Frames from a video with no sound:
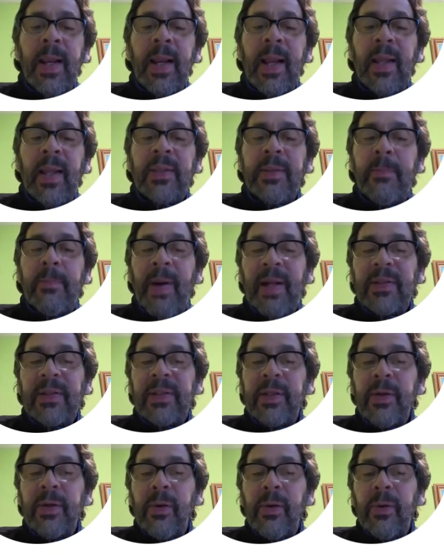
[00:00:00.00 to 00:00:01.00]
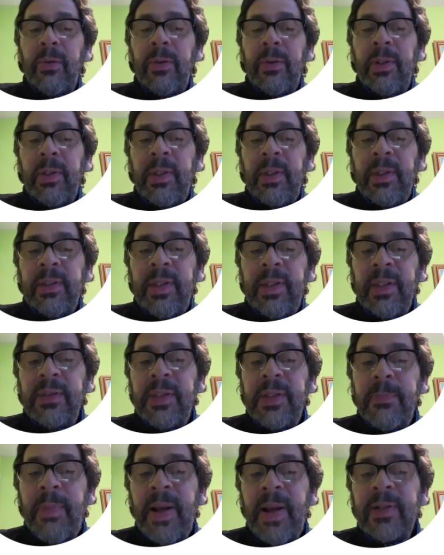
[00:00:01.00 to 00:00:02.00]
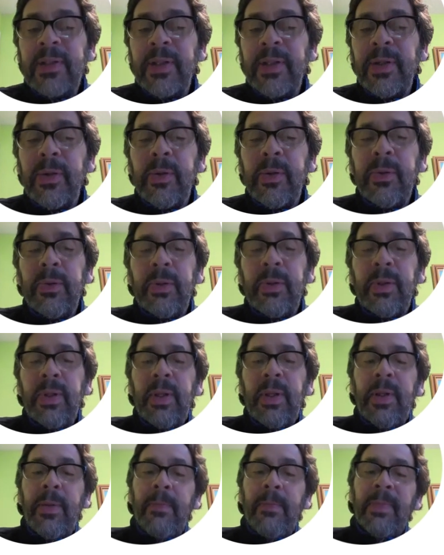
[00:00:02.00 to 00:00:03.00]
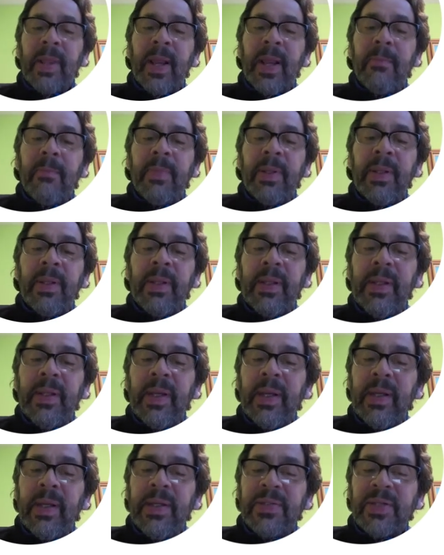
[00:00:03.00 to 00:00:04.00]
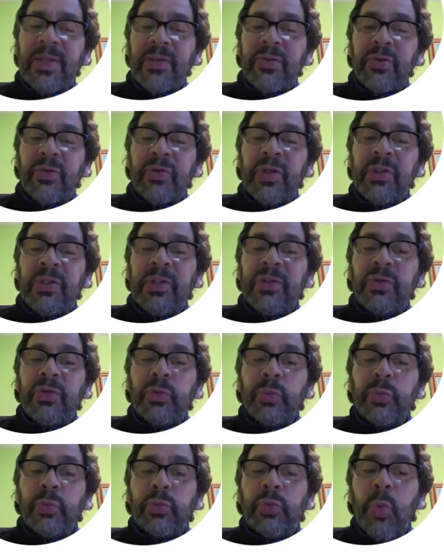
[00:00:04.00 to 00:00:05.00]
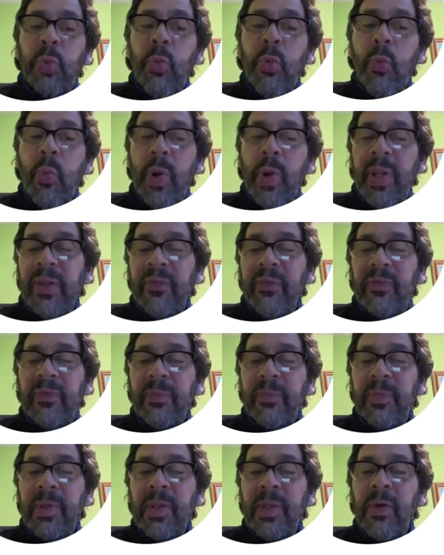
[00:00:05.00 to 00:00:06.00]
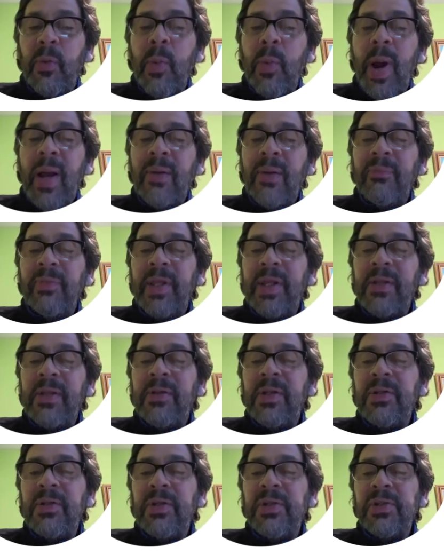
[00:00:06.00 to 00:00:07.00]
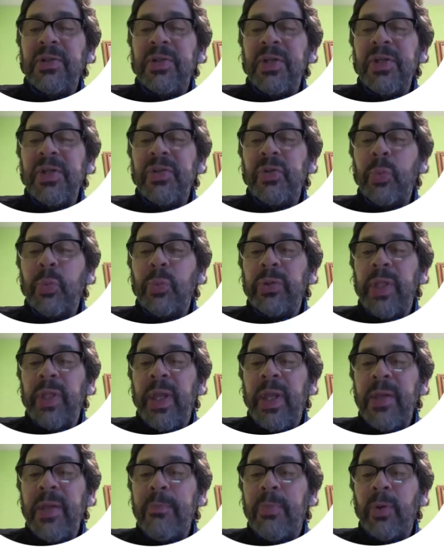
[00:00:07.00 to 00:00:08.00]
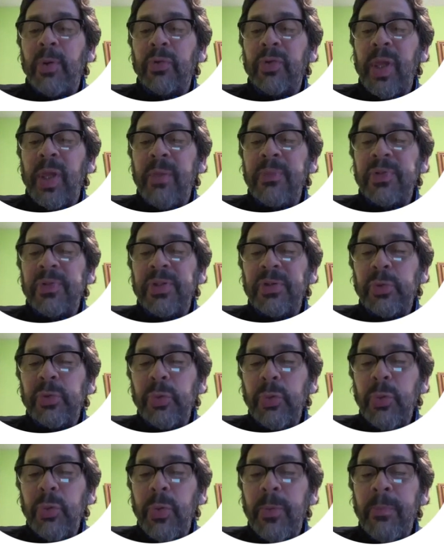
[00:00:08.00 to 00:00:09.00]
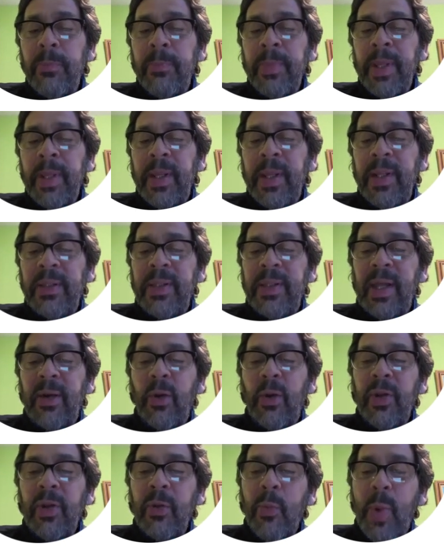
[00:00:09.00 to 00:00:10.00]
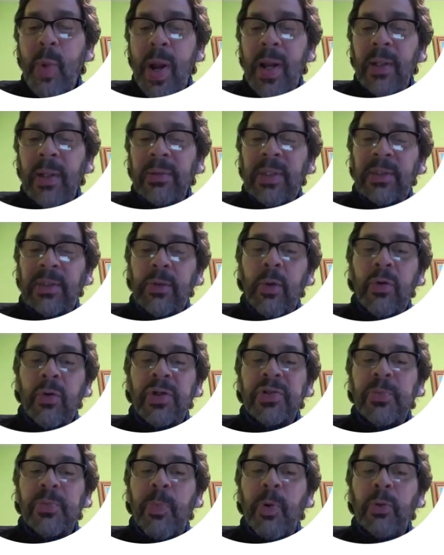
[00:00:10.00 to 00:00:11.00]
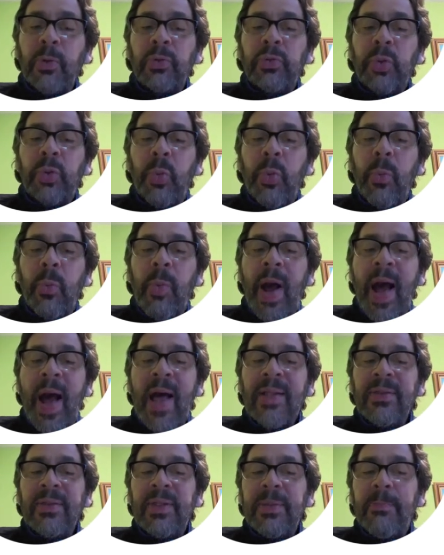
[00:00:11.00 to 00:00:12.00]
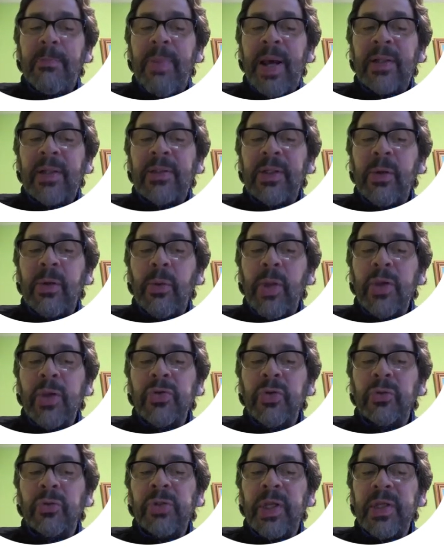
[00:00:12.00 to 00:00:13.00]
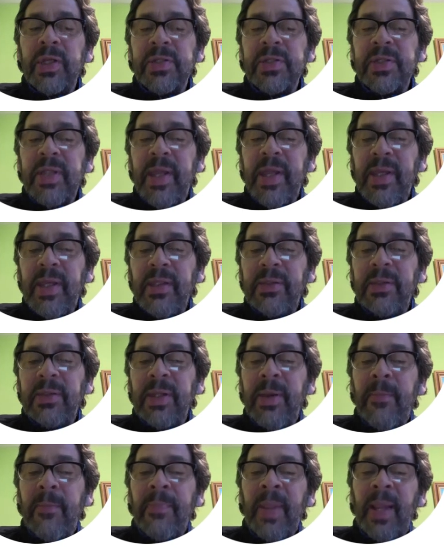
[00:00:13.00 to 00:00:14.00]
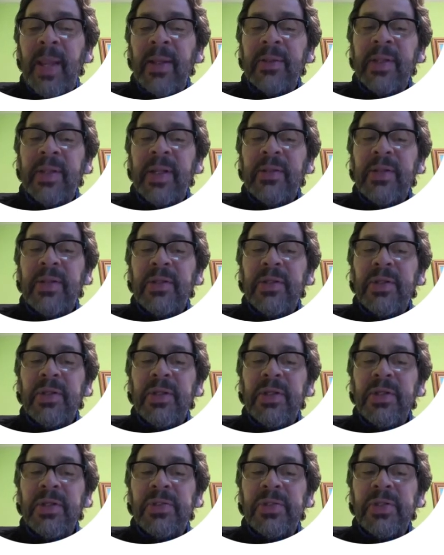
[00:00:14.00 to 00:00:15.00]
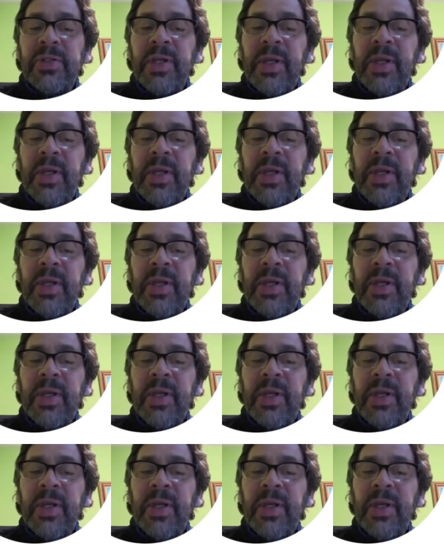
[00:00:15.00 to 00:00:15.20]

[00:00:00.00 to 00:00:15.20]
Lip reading: Like the particle, the antiparticle is associated to two waves. In one, the energy is E sub A plus mc2. In another one that corresponds to antiparticle exotic state, the energy is